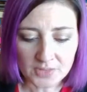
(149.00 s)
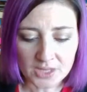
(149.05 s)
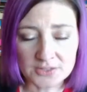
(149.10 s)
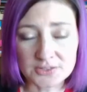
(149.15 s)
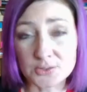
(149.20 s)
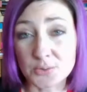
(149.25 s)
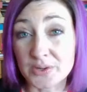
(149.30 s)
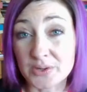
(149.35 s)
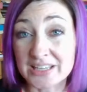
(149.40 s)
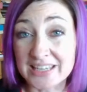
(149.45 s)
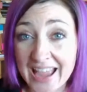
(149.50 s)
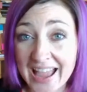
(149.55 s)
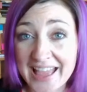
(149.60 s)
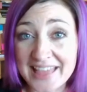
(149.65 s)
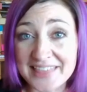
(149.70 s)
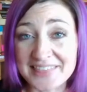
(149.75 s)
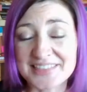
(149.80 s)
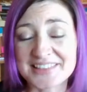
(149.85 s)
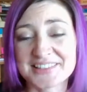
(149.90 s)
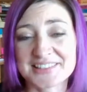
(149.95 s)
So
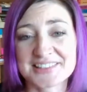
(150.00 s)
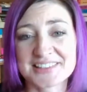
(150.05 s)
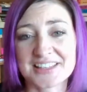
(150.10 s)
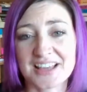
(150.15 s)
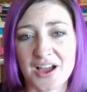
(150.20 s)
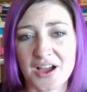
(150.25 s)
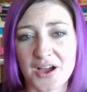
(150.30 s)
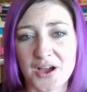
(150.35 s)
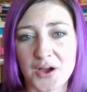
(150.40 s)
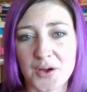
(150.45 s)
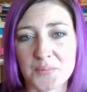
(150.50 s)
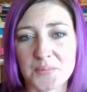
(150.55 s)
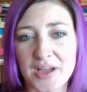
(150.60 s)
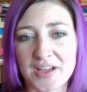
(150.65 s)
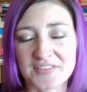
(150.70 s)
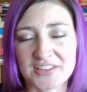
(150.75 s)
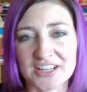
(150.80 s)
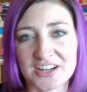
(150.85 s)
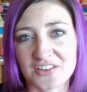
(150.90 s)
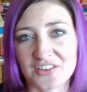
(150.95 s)
again, this
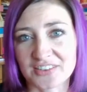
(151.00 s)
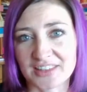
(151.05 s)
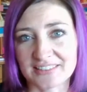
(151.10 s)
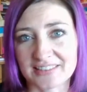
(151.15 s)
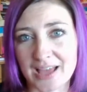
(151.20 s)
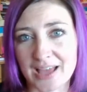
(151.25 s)
having an online